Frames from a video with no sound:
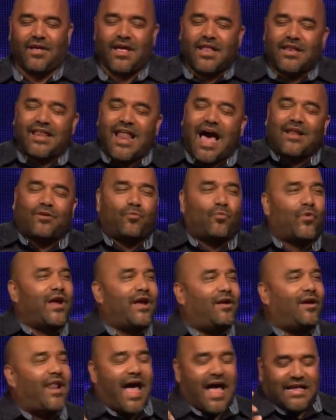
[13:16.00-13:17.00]
Not
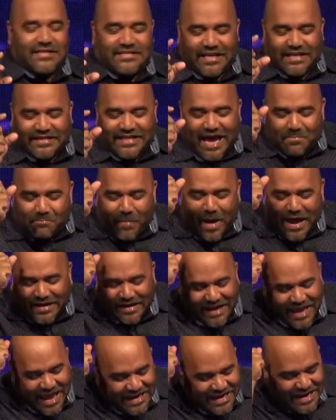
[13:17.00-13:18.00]
realizing that by
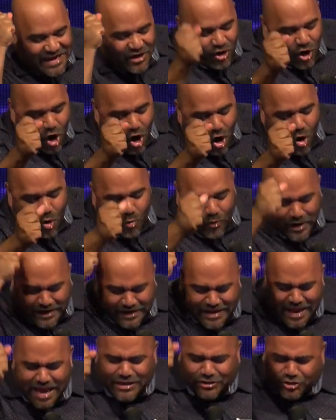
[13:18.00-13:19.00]
letting go, we
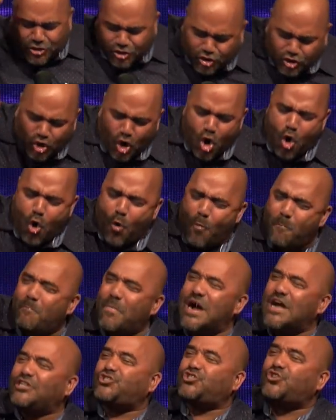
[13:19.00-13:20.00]
gain so
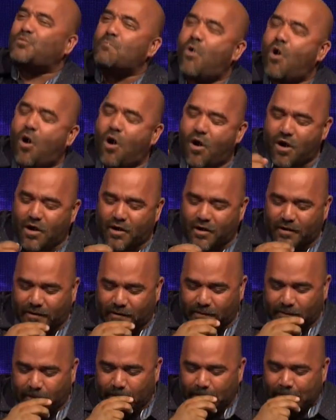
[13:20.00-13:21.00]
much more.
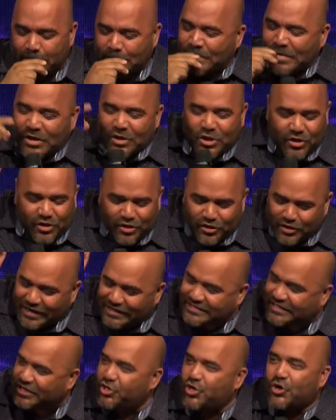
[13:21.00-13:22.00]
You,
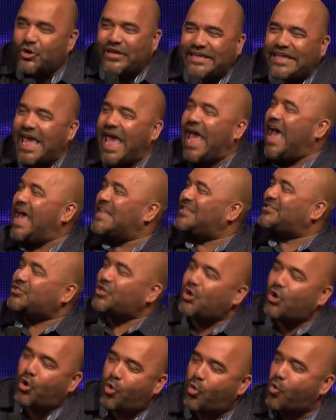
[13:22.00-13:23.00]
listen, you can't
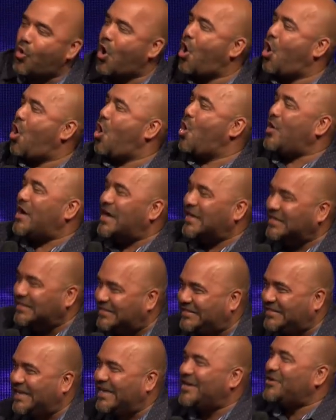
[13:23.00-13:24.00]
grow
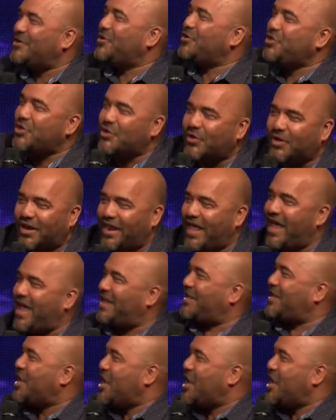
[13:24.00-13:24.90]
until you let